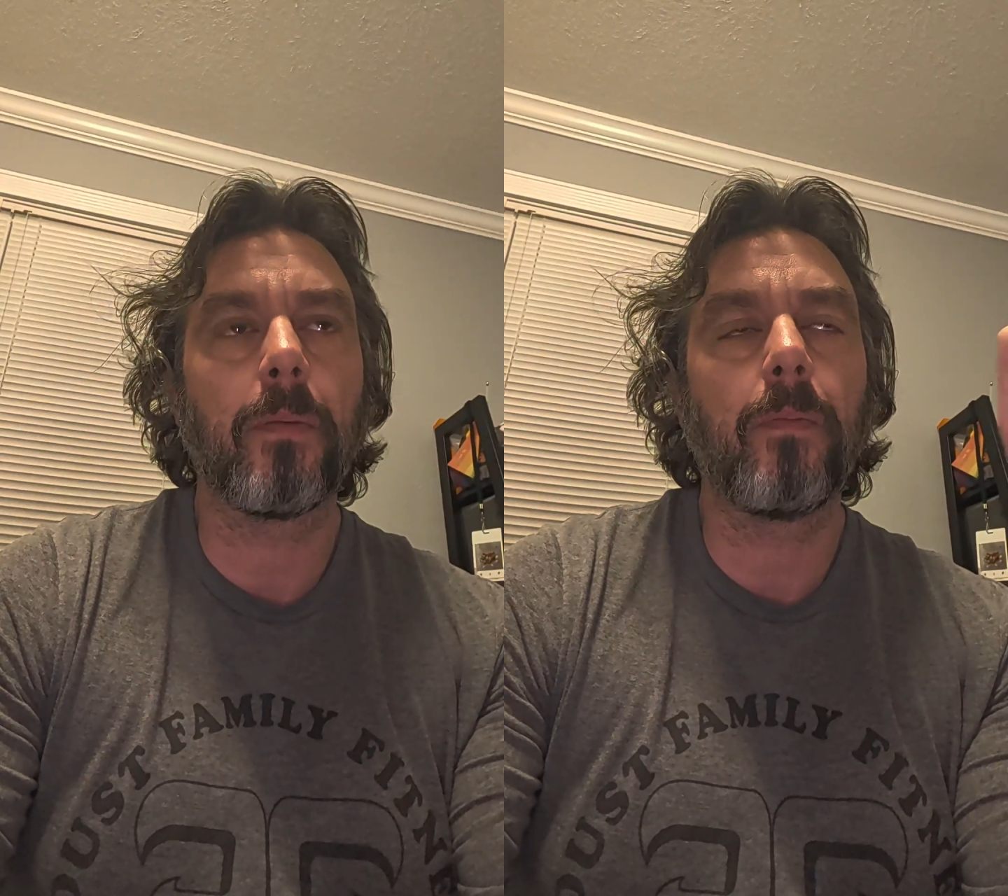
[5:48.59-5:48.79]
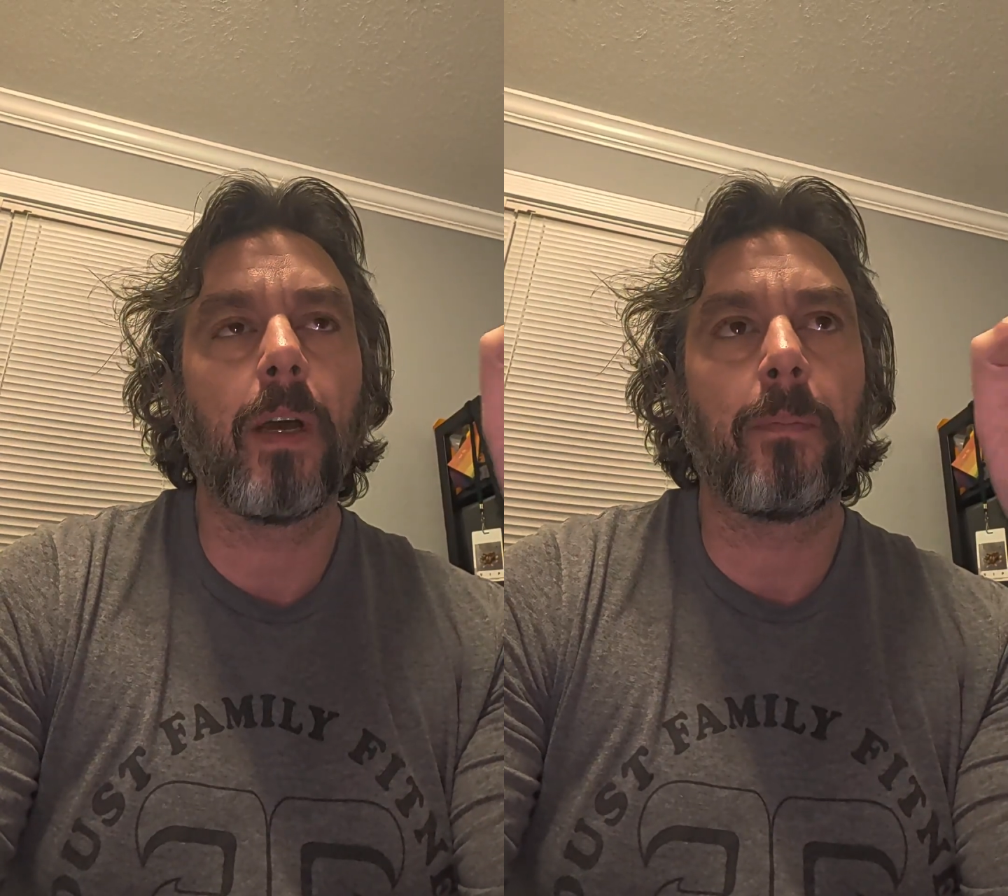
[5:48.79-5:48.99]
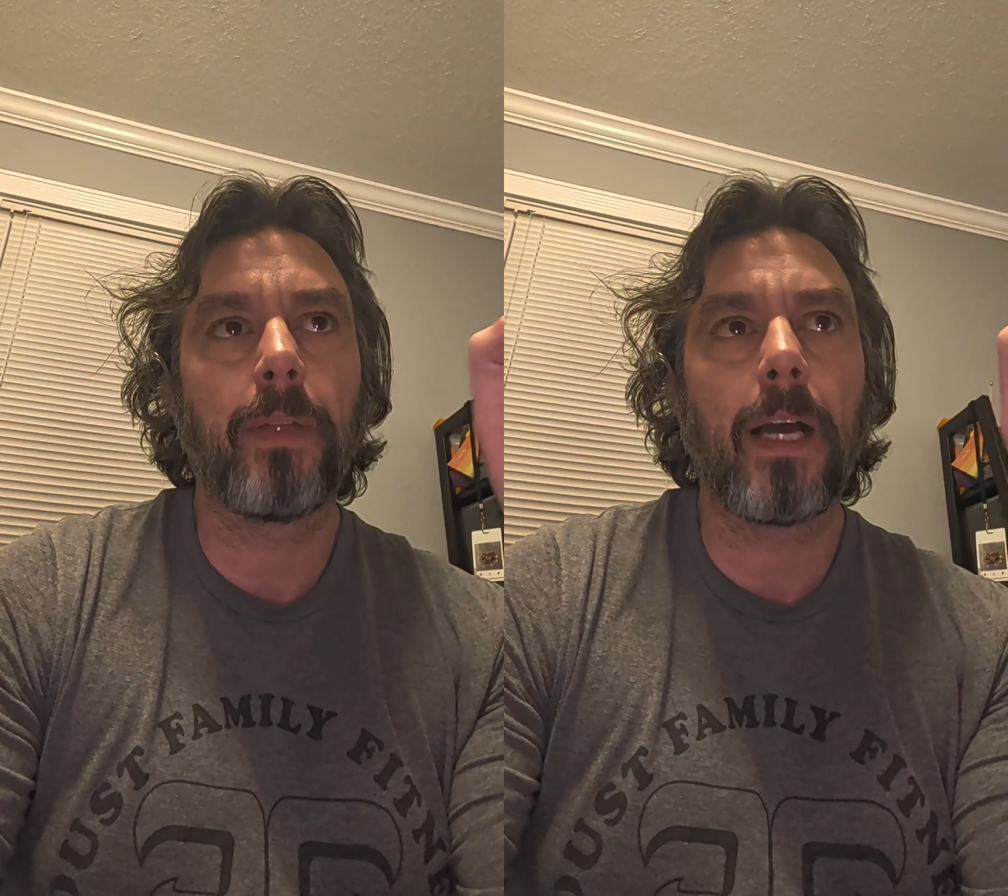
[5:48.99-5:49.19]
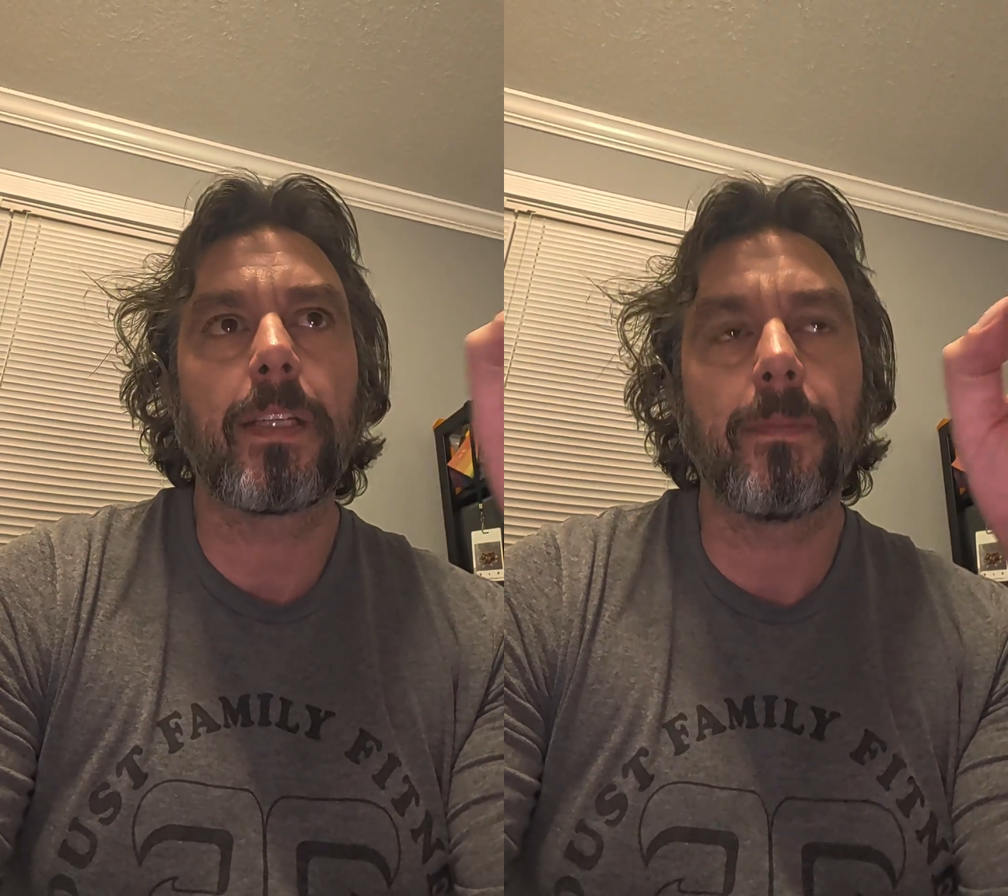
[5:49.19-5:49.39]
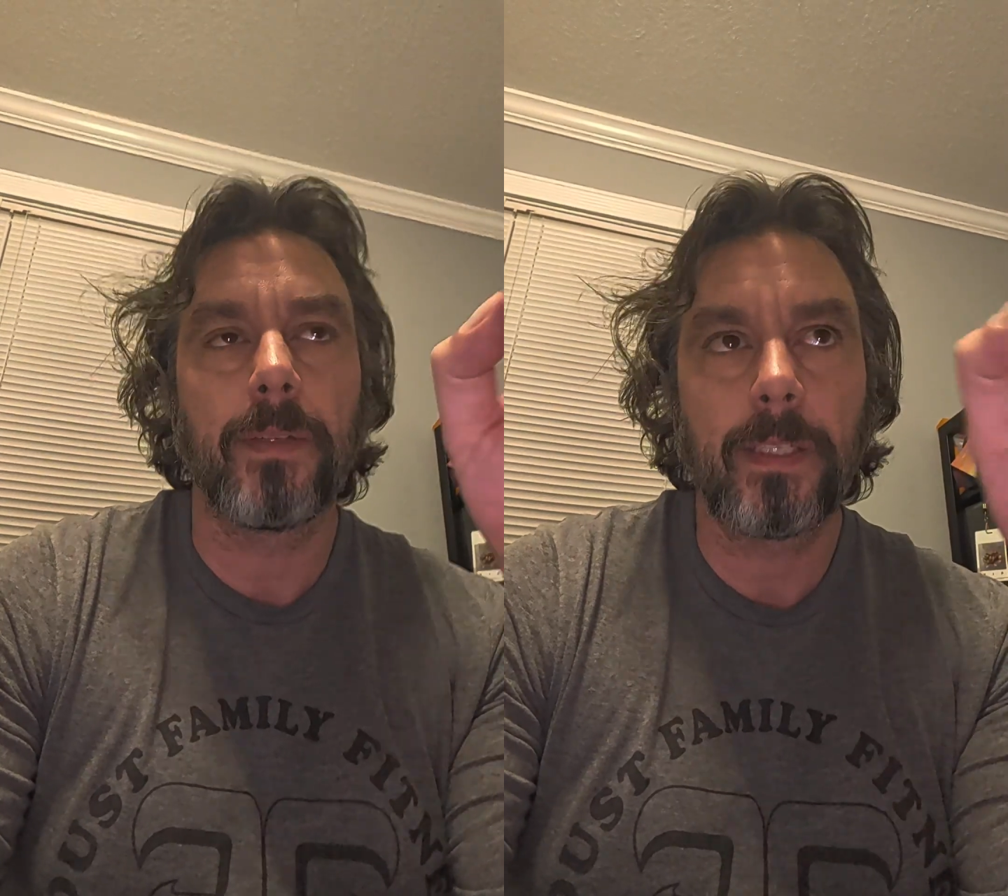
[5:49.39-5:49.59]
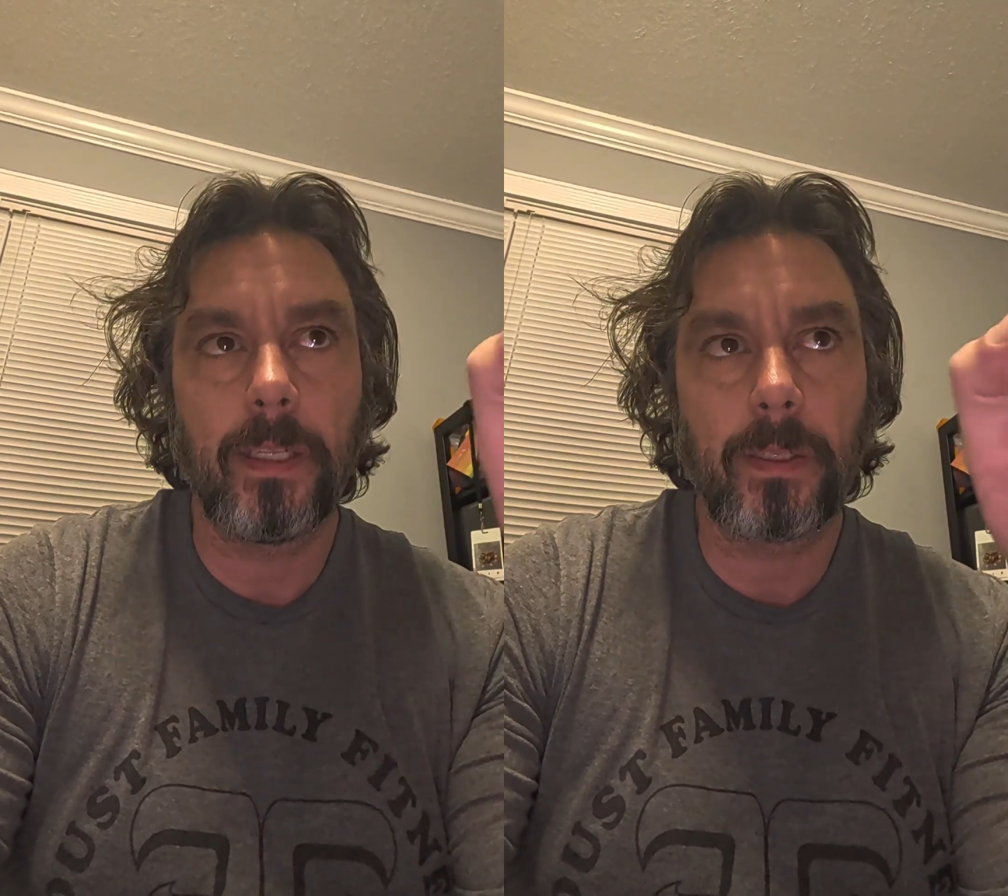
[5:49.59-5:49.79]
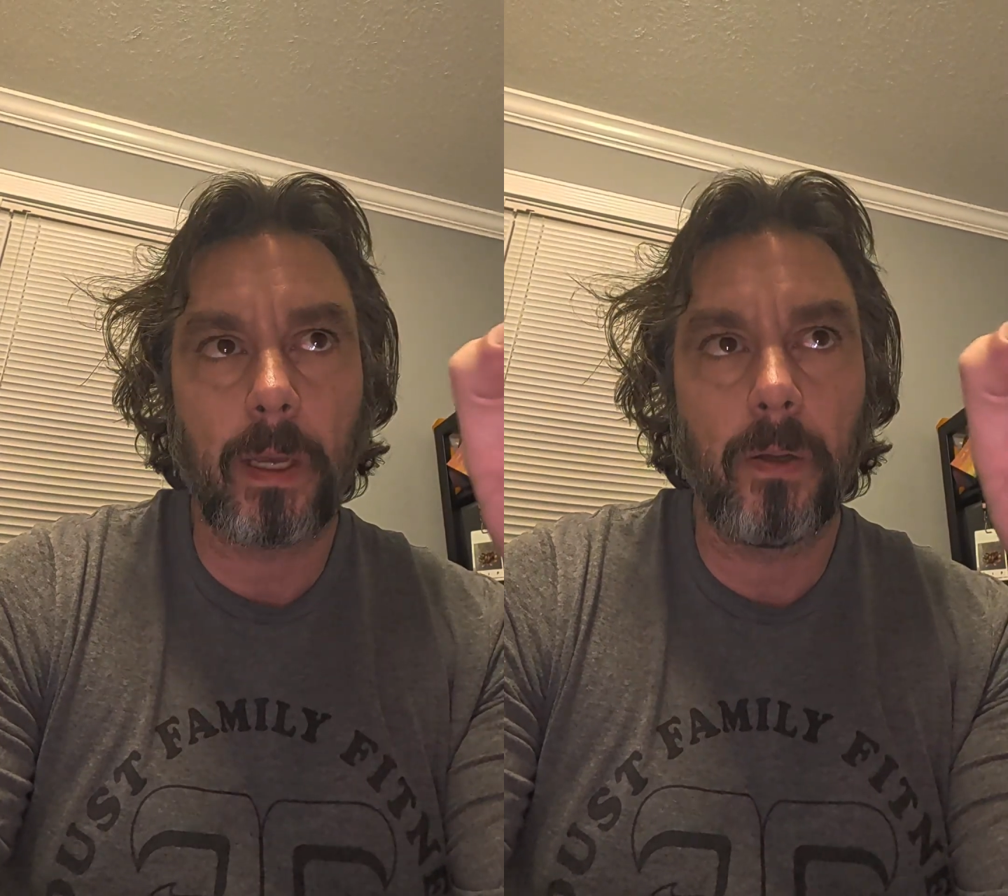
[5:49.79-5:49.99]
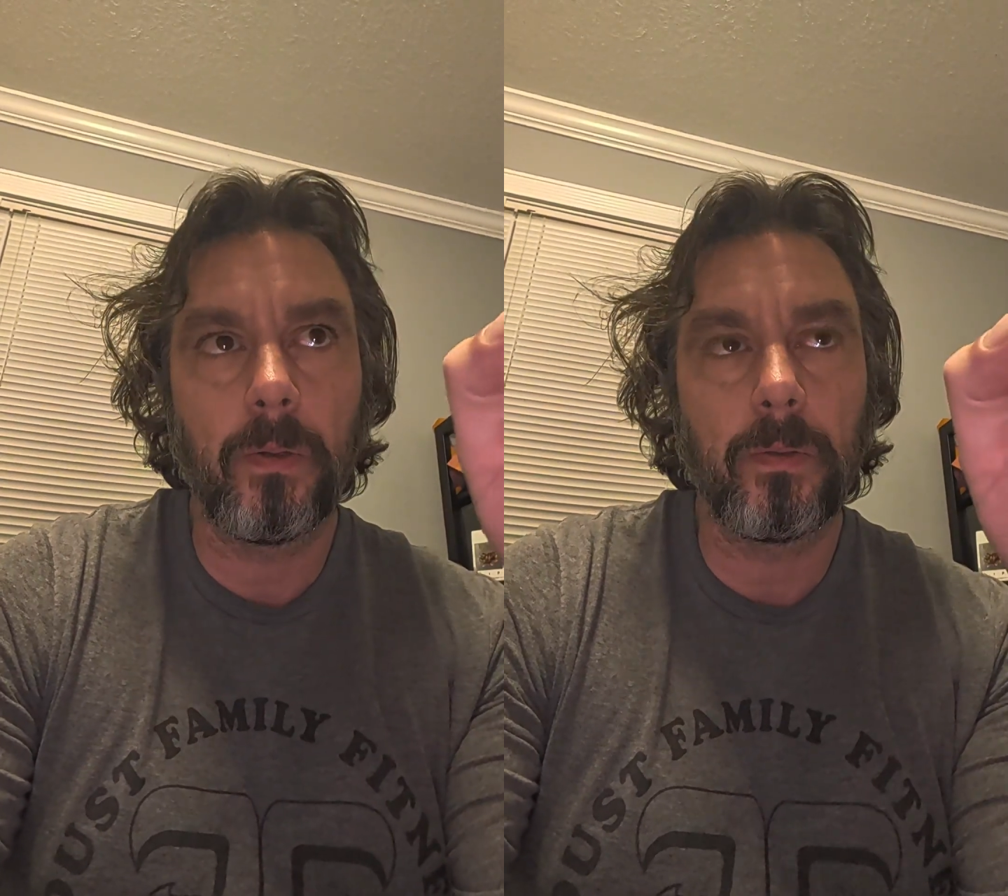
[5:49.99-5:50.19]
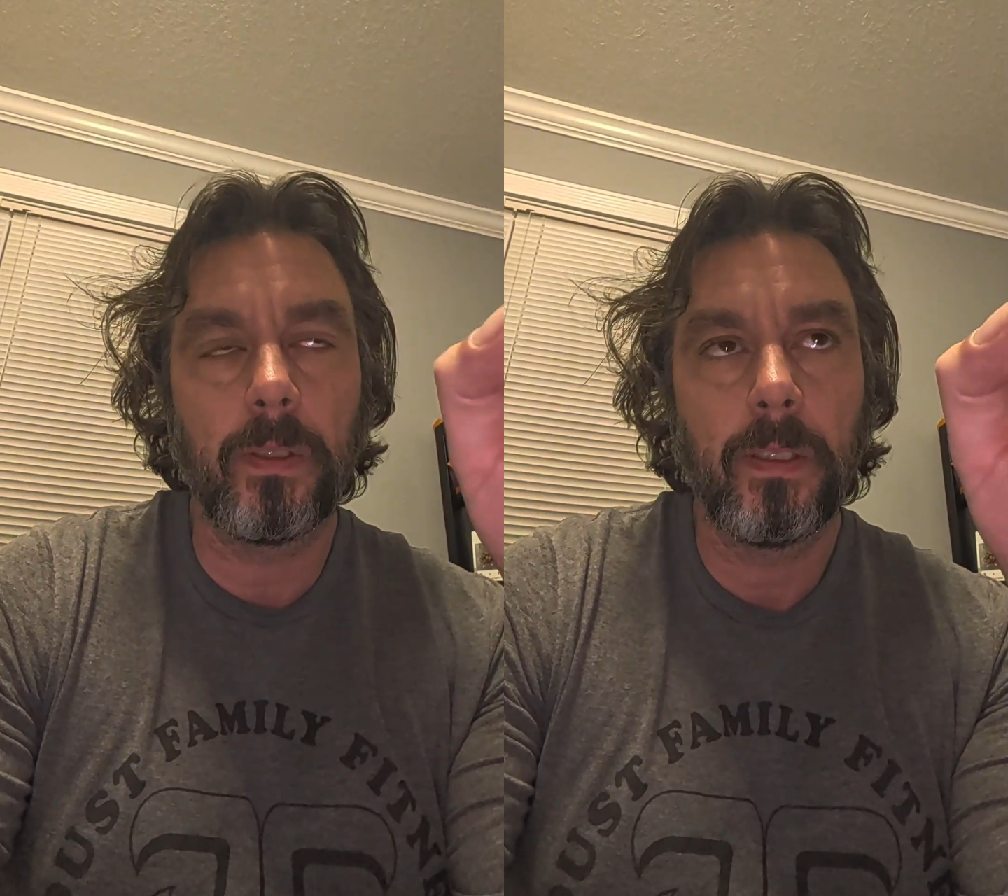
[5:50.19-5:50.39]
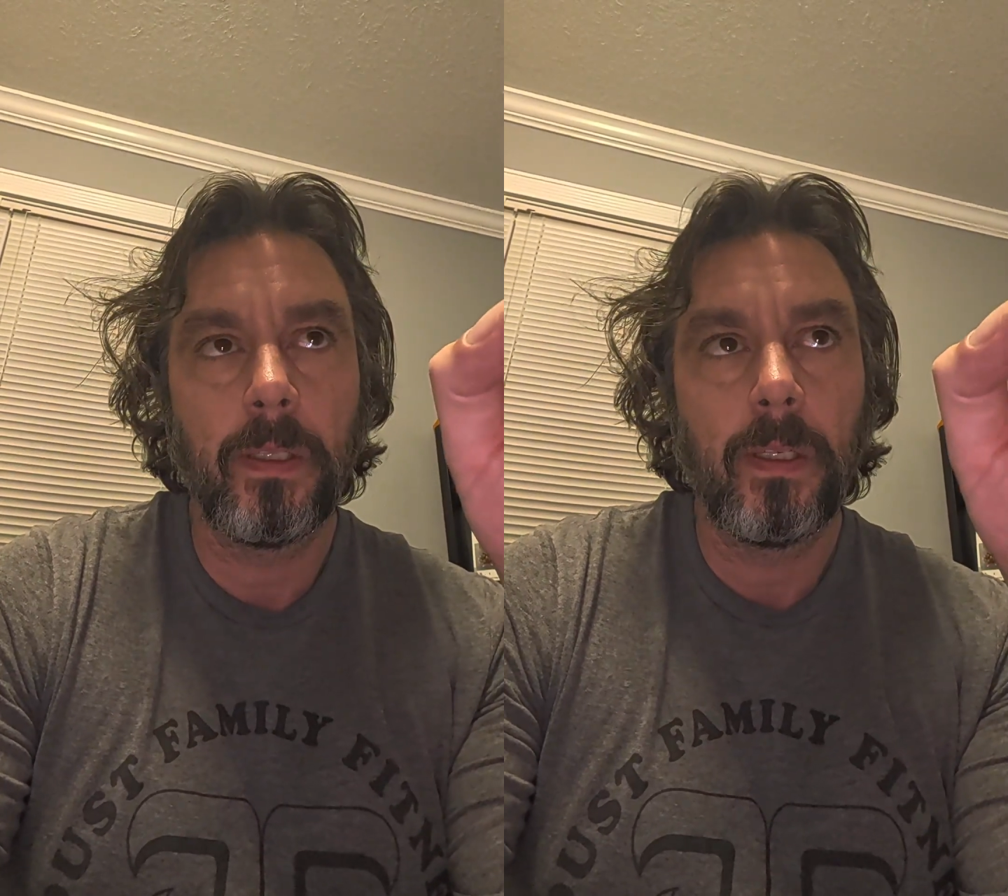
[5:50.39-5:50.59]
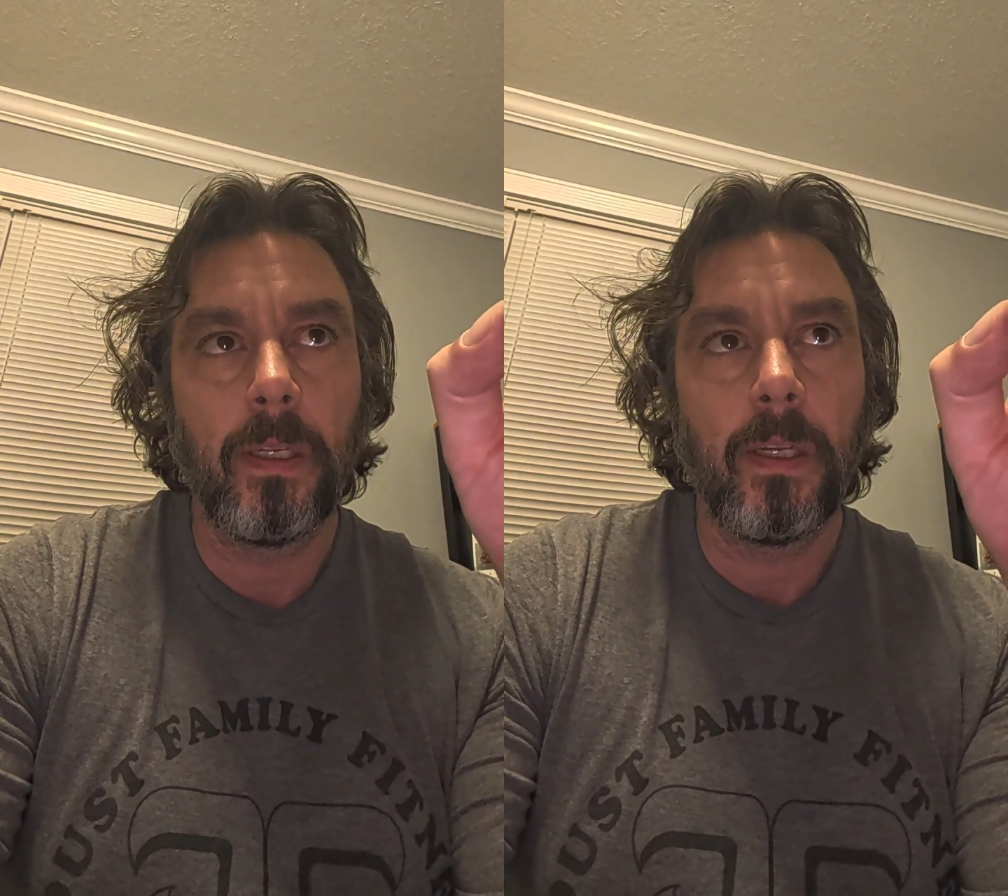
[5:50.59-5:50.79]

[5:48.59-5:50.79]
I'm going to apply some silicone